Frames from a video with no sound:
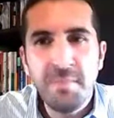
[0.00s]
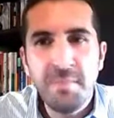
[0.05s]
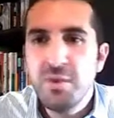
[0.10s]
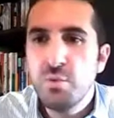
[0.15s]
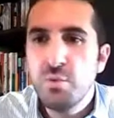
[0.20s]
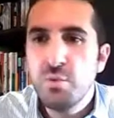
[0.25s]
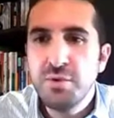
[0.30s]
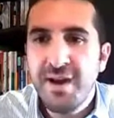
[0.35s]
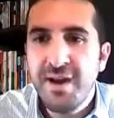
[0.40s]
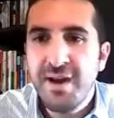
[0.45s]
you
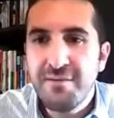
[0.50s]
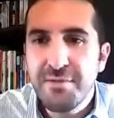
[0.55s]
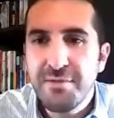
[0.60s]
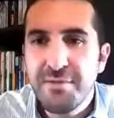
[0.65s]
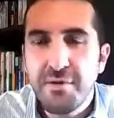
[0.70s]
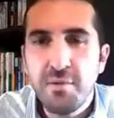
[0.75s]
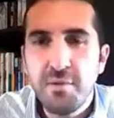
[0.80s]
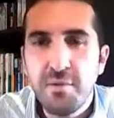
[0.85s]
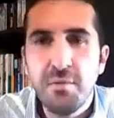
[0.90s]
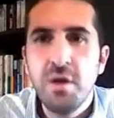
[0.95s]
would have
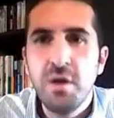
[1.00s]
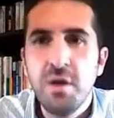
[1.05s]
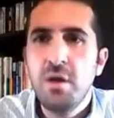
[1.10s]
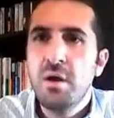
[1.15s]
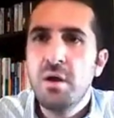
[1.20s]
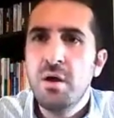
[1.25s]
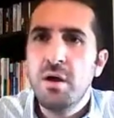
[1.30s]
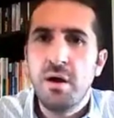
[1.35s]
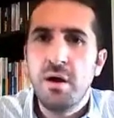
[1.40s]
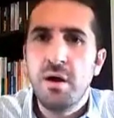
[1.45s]
them
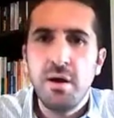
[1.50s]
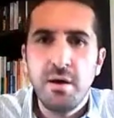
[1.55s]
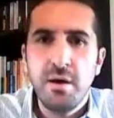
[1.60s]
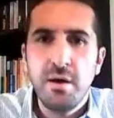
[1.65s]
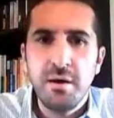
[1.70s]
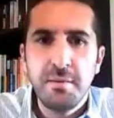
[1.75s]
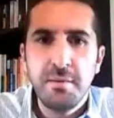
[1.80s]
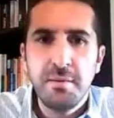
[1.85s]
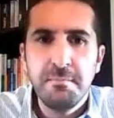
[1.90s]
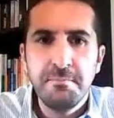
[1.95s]

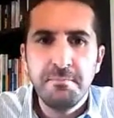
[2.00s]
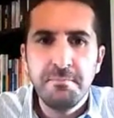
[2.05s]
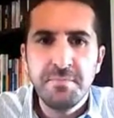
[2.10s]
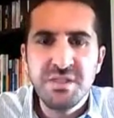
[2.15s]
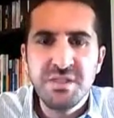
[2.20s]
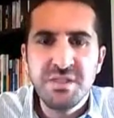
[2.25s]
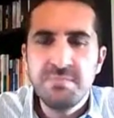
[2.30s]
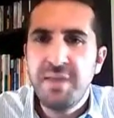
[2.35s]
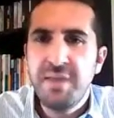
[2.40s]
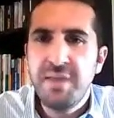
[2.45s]

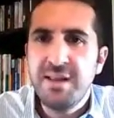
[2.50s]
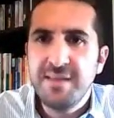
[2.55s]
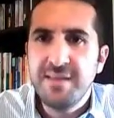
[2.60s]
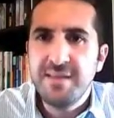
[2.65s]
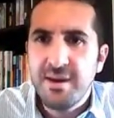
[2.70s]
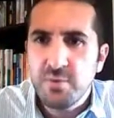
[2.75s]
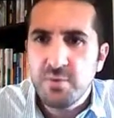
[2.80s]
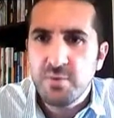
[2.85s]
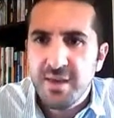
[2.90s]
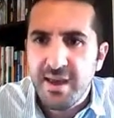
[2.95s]
spell it
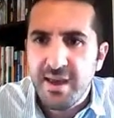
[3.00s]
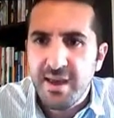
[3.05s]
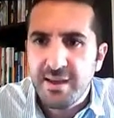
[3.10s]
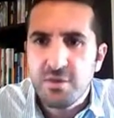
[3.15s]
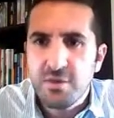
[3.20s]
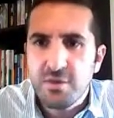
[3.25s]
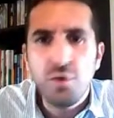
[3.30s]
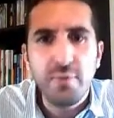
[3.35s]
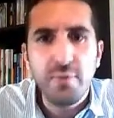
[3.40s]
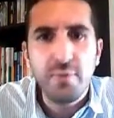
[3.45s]
out again
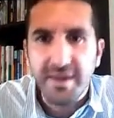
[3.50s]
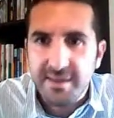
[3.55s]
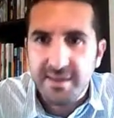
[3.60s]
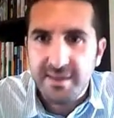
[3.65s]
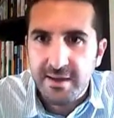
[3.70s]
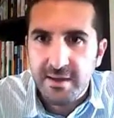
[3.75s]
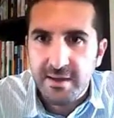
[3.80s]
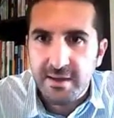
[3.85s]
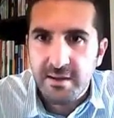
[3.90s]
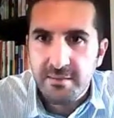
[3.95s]

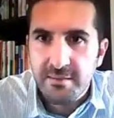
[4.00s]
correctly.